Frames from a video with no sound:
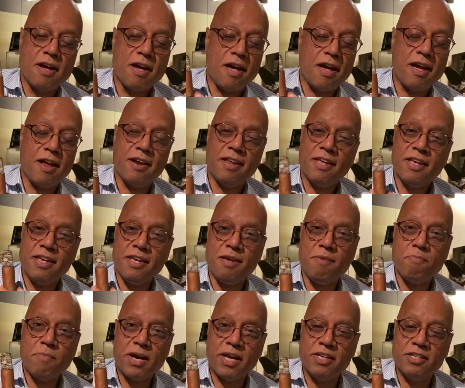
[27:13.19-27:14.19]
And he
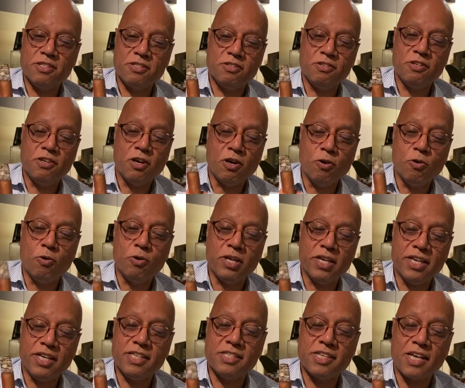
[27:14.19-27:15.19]
managed to hold
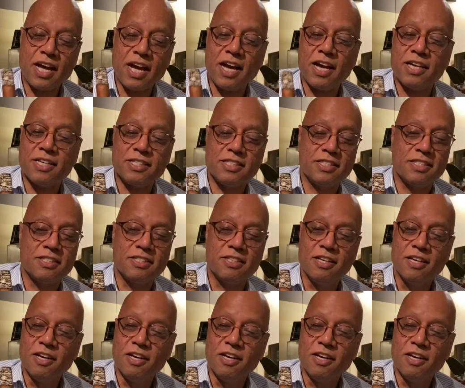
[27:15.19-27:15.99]
his ash